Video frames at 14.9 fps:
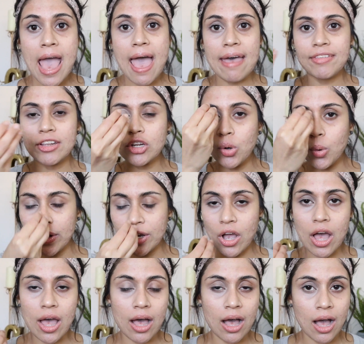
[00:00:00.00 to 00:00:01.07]
and then going
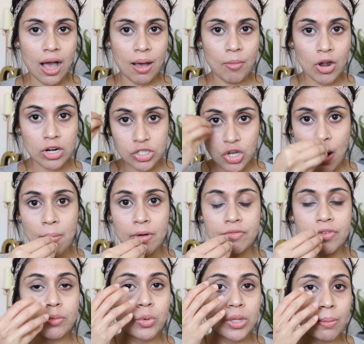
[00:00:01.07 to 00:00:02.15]
on top
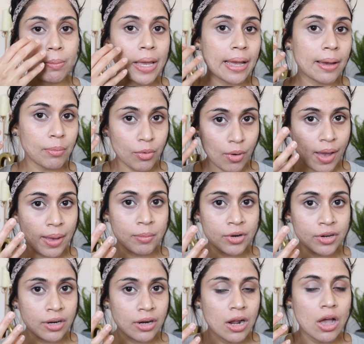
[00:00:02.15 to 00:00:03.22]
of it with the Becca
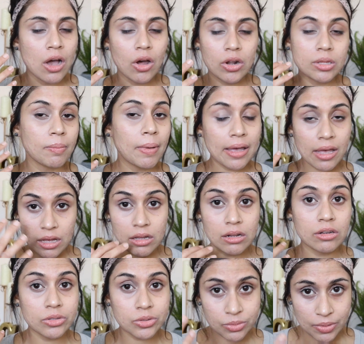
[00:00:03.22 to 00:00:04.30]
primer or the Becca
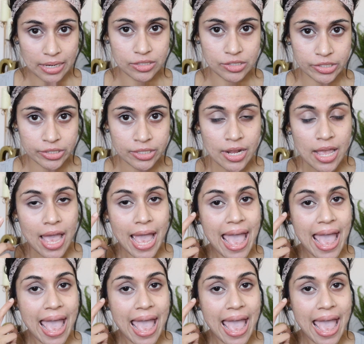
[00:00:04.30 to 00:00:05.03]
color corrector.